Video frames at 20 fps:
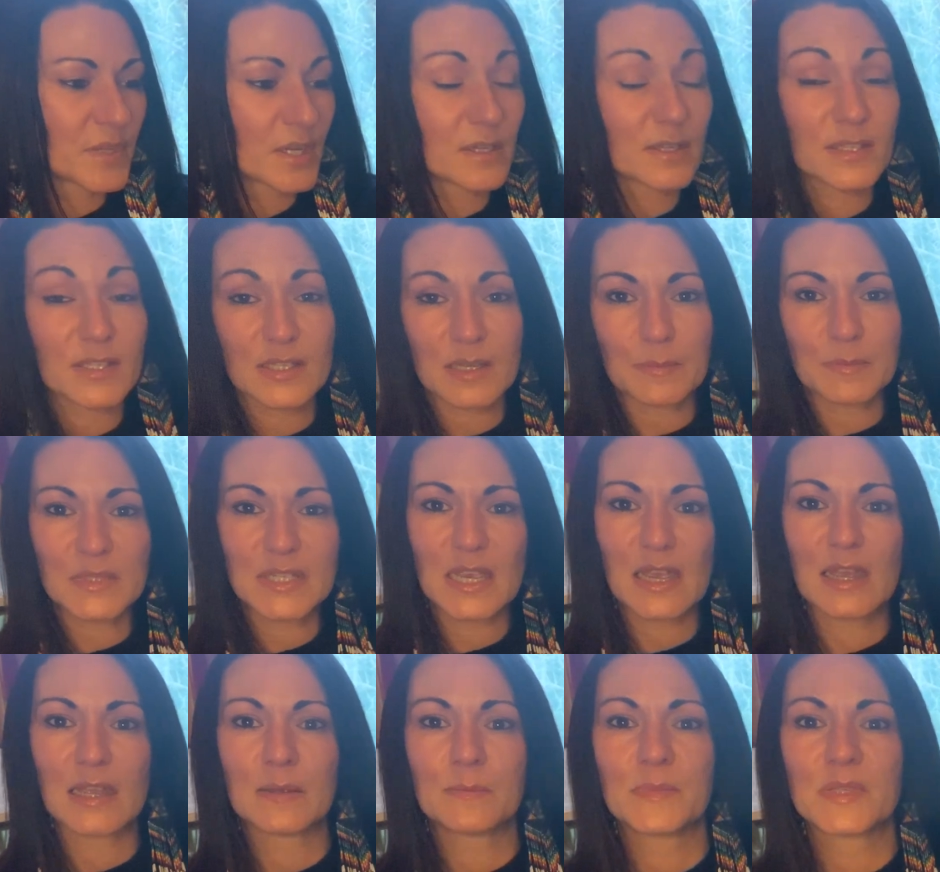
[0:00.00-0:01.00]

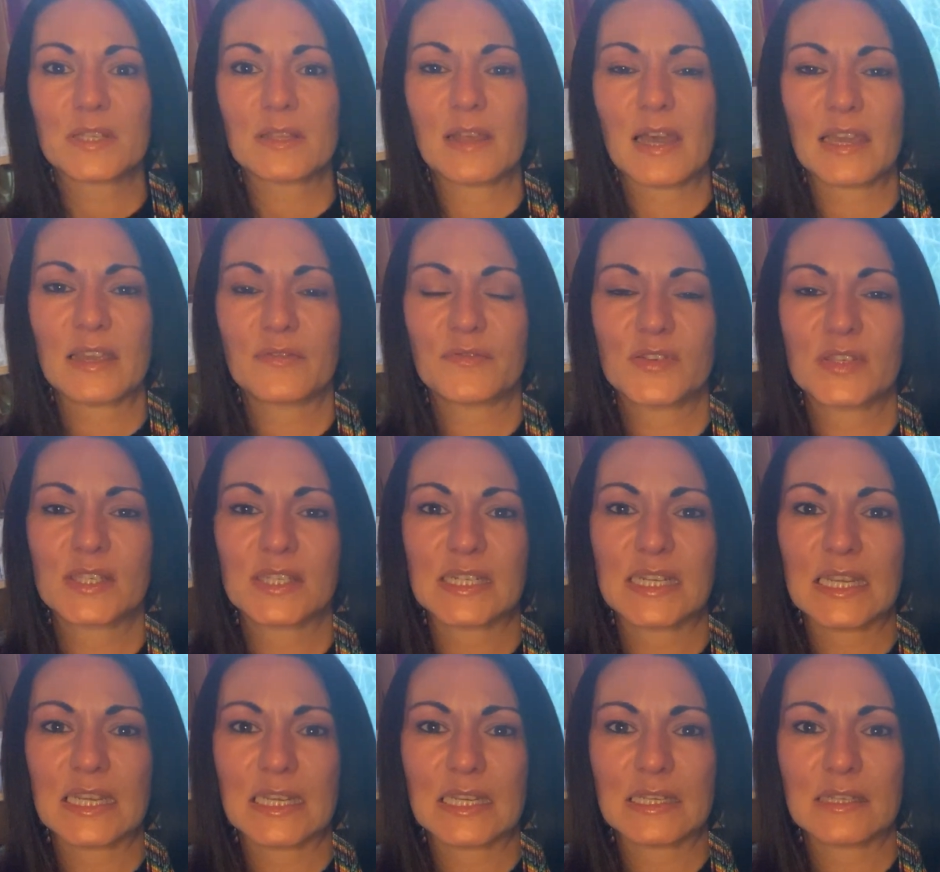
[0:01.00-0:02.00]
Sometimes life
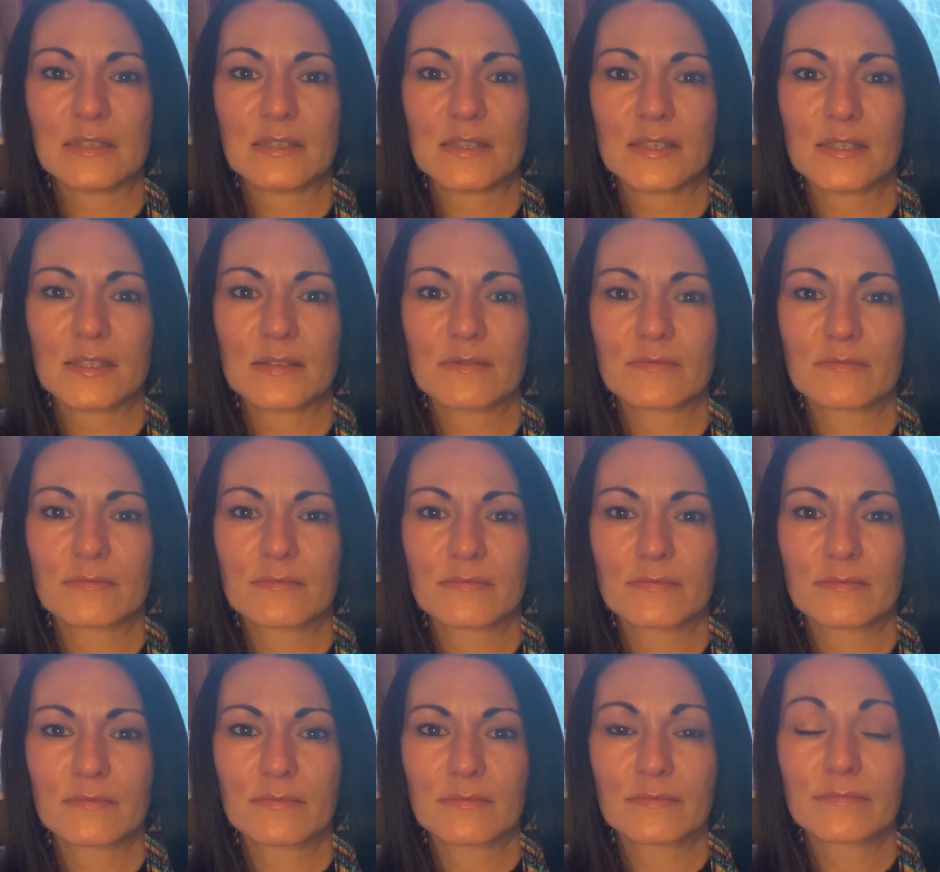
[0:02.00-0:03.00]
stings.
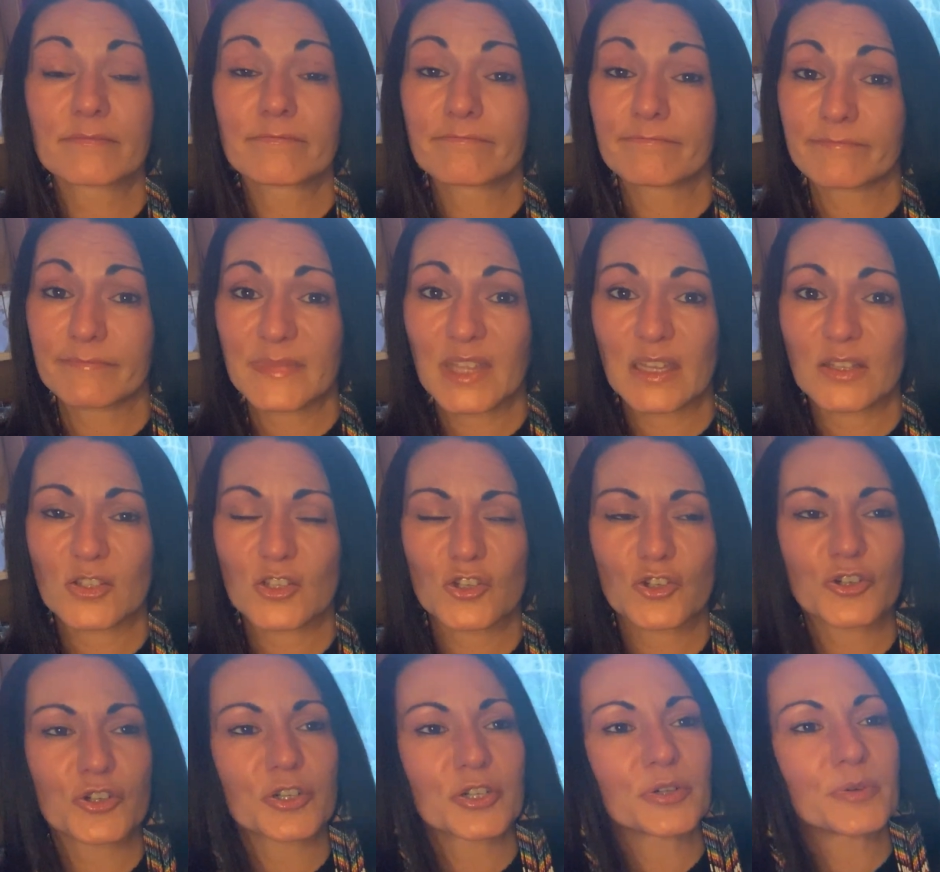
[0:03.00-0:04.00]
That's
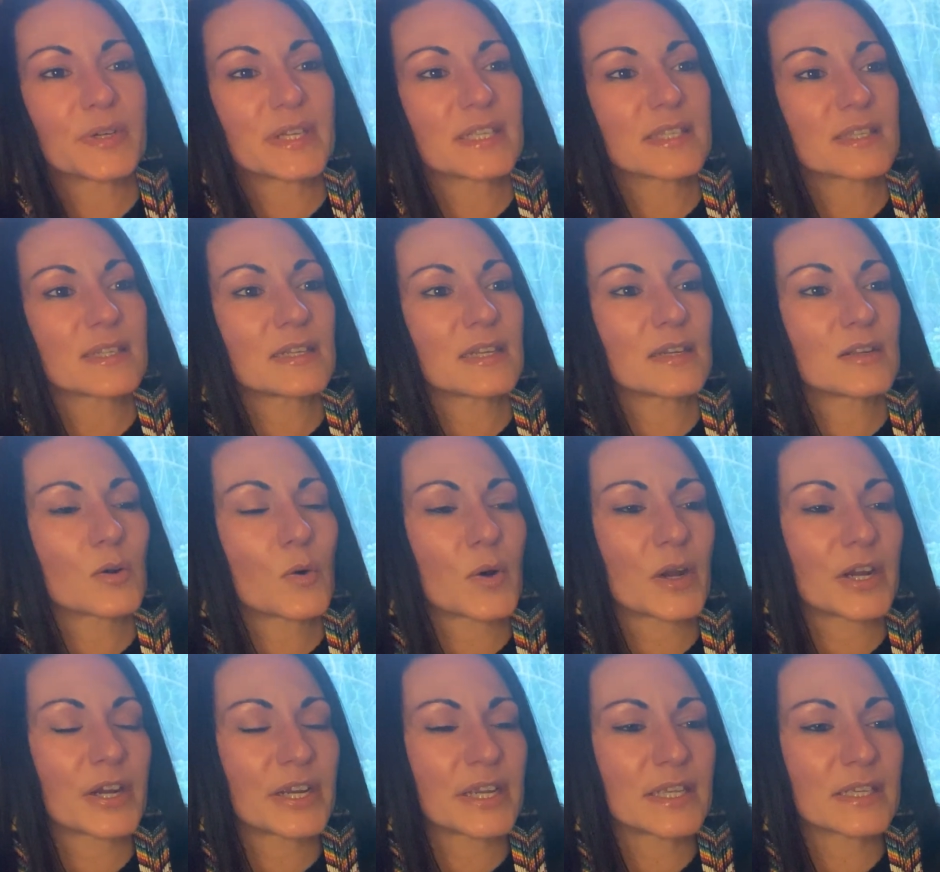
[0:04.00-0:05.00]
true, isn't it,
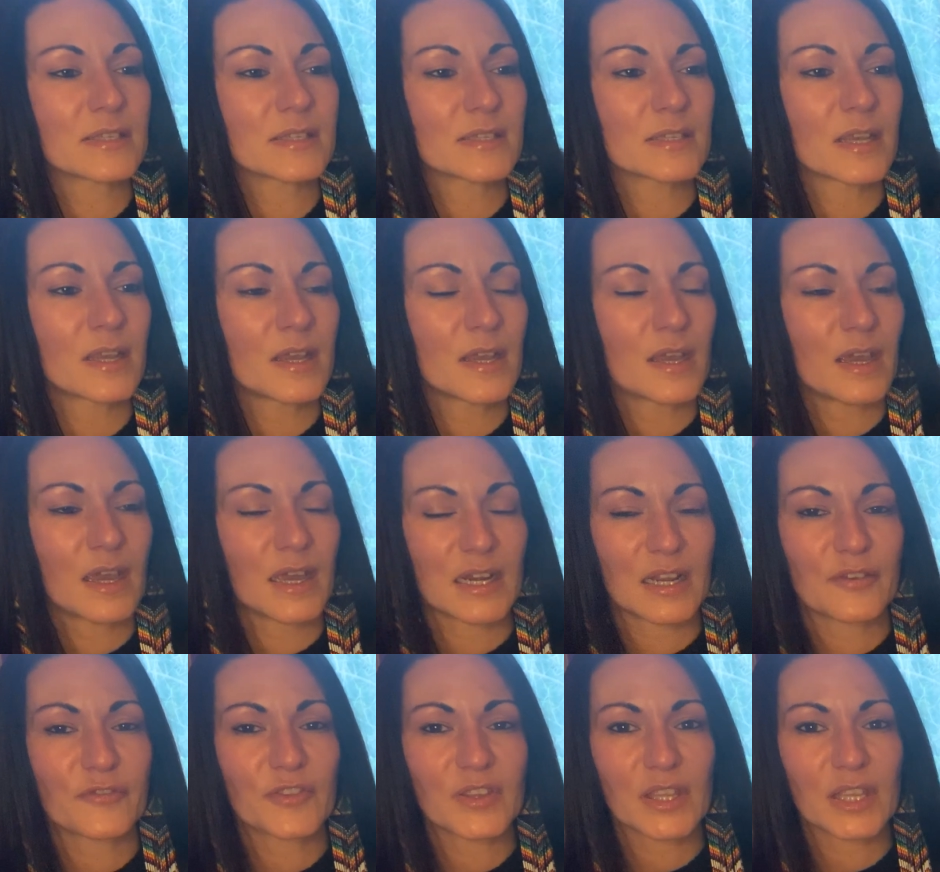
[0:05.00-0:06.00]
Aquarius? And
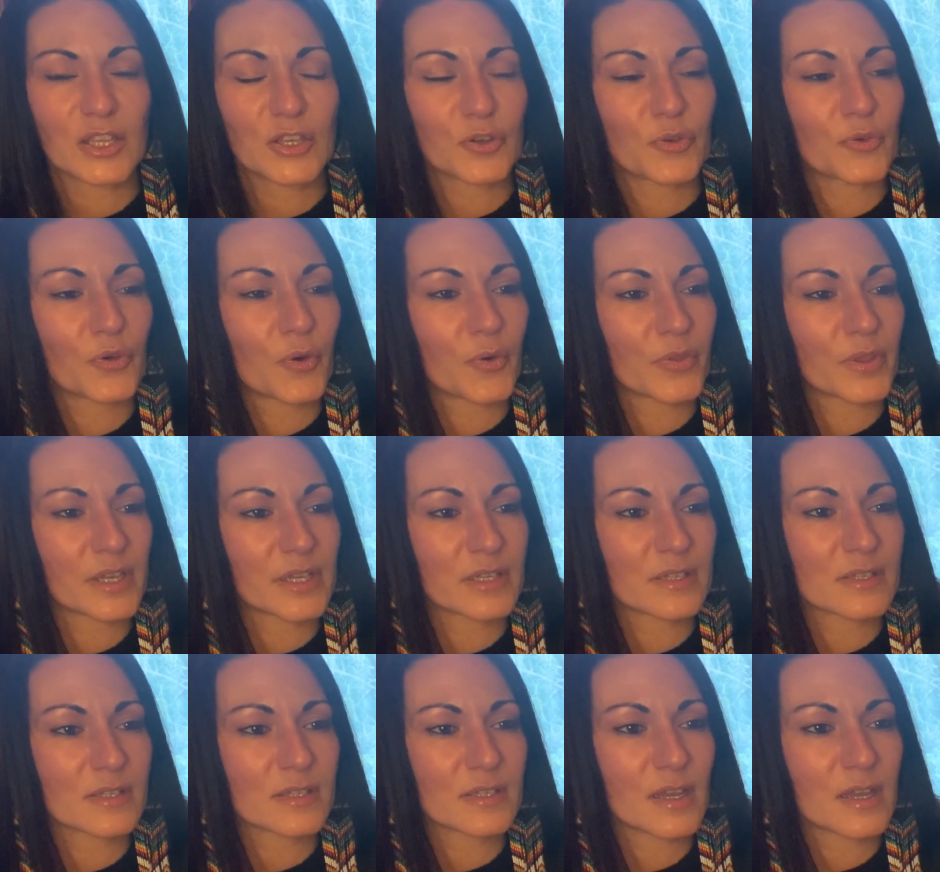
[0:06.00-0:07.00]
I feel like you know
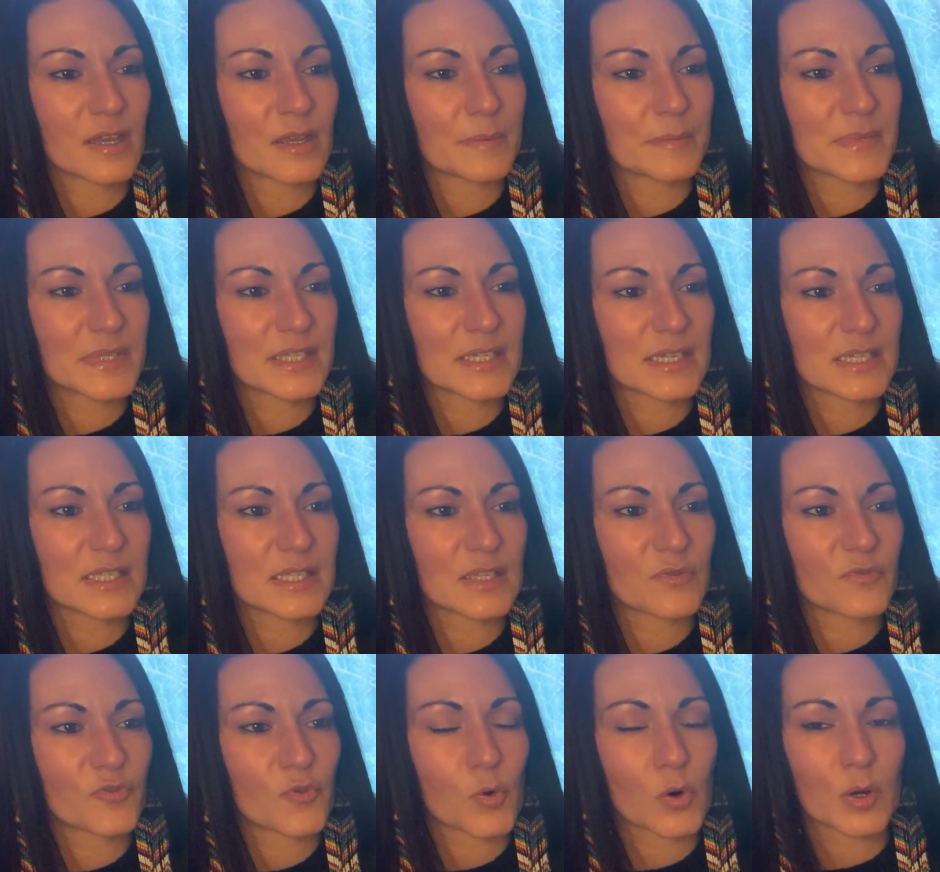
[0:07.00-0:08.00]
this. 6 and
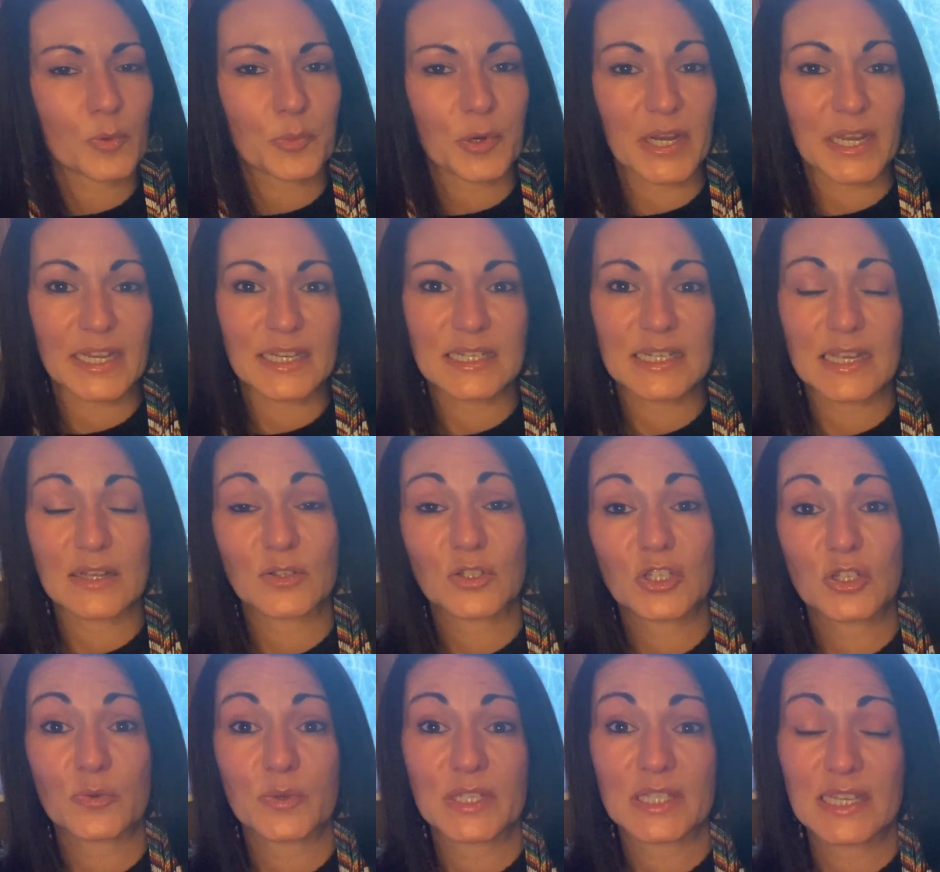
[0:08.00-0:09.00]
4 breaking down
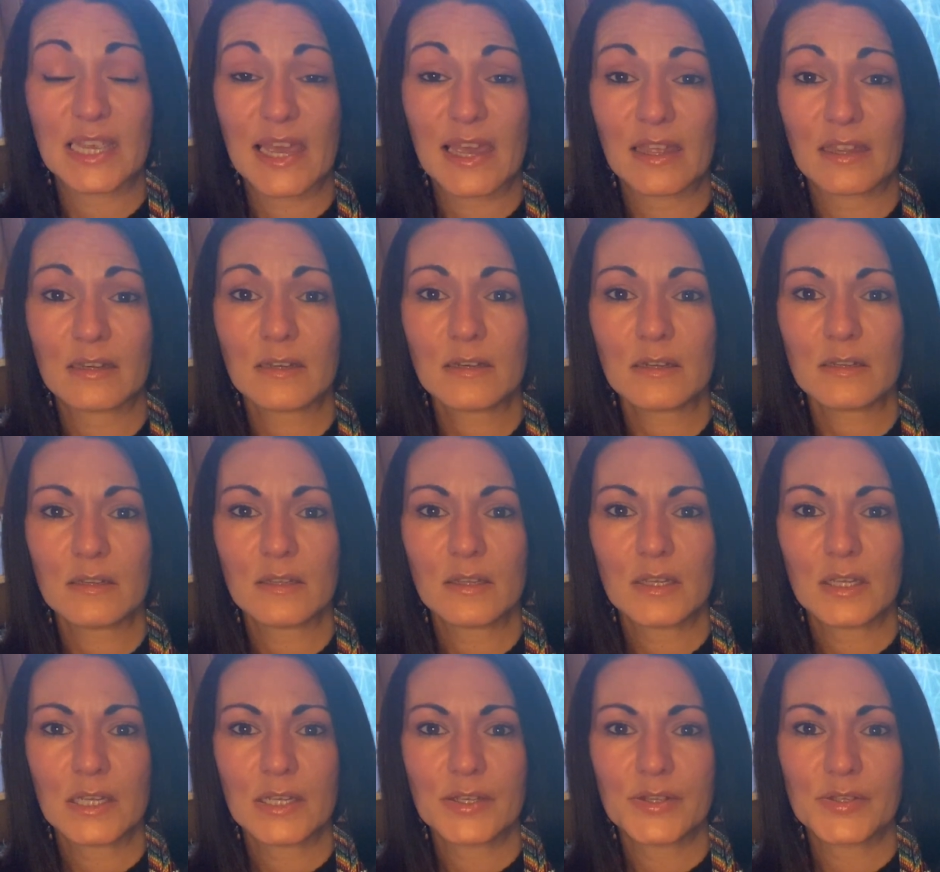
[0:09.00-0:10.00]
to a 10.
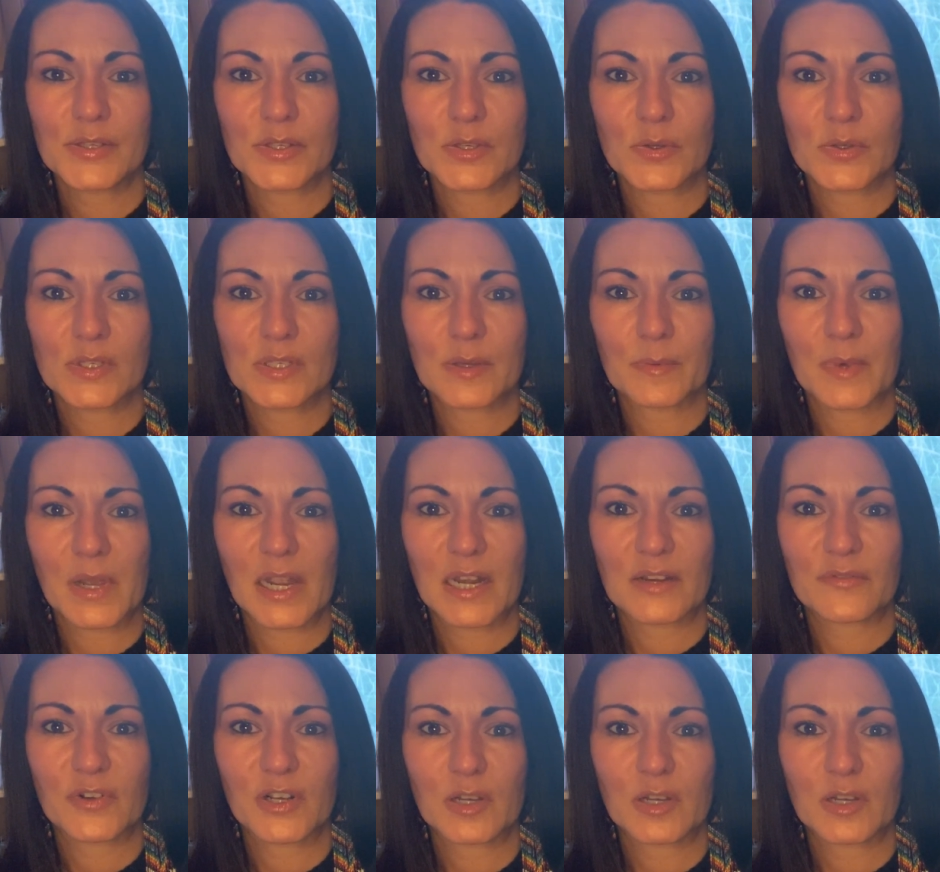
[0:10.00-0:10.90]
So some kind of a